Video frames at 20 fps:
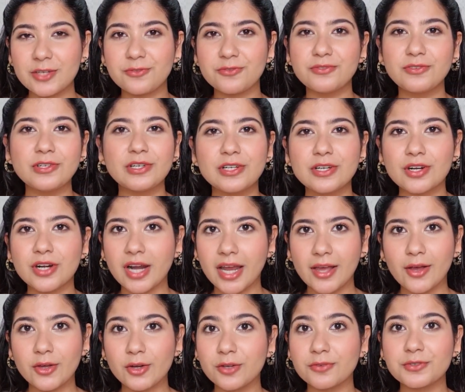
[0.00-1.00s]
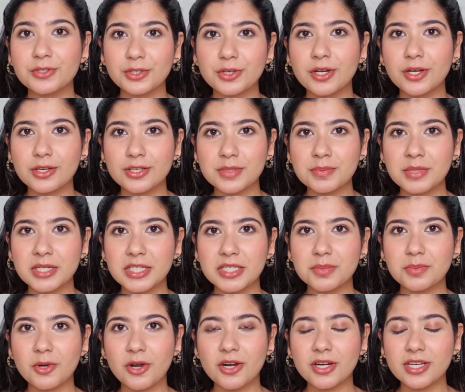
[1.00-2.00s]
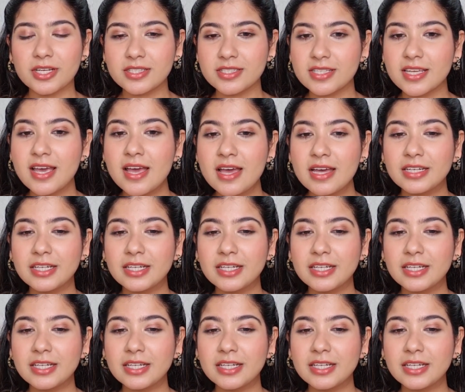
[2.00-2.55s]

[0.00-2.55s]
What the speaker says: a full try on of Sugar Cosmetics products.